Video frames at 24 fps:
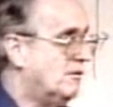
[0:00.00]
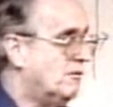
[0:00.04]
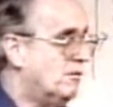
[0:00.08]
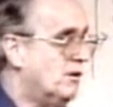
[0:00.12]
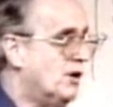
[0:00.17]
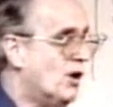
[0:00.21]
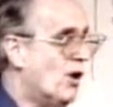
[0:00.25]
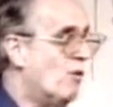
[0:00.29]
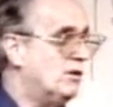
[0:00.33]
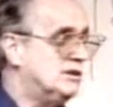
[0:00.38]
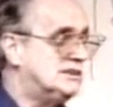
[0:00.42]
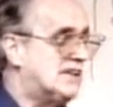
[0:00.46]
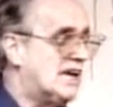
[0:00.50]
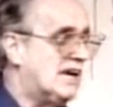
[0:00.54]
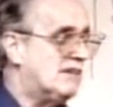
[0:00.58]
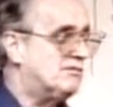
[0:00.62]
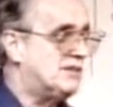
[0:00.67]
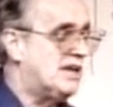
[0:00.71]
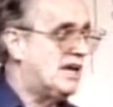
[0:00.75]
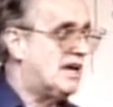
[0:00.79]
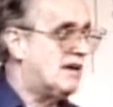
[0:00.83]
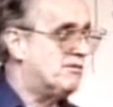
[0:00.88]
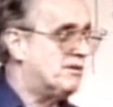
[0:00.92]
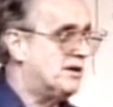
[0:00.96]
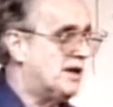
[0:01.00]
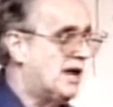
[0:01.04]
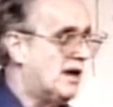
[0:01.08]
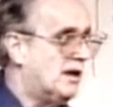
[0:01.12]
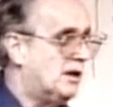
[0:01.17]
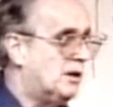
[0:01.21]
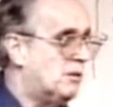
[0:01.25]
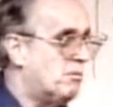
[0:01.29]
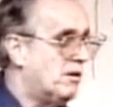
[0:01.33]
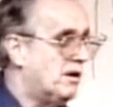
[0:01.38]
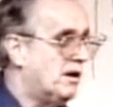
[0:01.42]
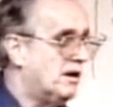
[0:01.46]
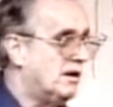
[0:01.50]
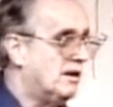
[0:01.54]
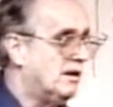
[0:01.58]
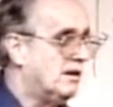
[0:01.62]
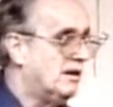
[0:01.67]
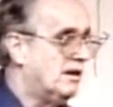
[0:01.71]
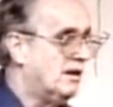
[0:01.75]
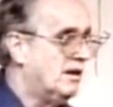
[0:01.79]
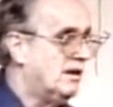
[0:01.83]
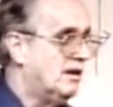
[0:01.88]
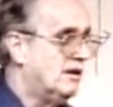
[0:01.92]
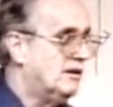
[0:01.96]
We always have to have an alibi.
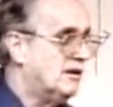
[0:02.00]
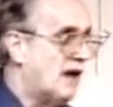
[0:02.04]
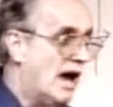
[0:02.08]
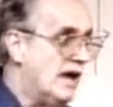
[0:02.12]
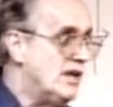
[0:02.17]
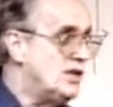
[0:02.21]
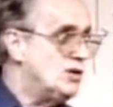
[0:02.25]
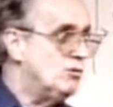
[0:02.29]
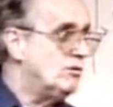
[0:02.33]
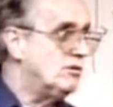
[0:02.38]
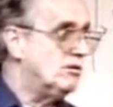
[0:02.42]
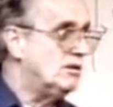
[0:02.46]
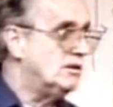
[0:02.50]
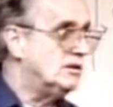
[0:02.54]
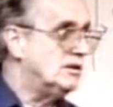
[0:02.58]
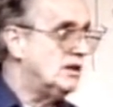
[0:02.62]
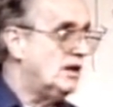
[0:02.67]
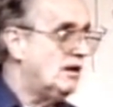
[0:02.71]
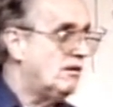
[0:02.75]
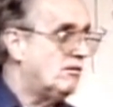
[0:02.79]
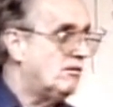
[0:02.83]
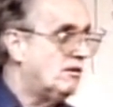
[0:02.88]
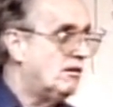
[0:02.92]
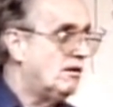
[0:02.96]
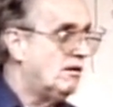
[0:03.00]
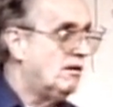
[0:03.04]
I do it all the time.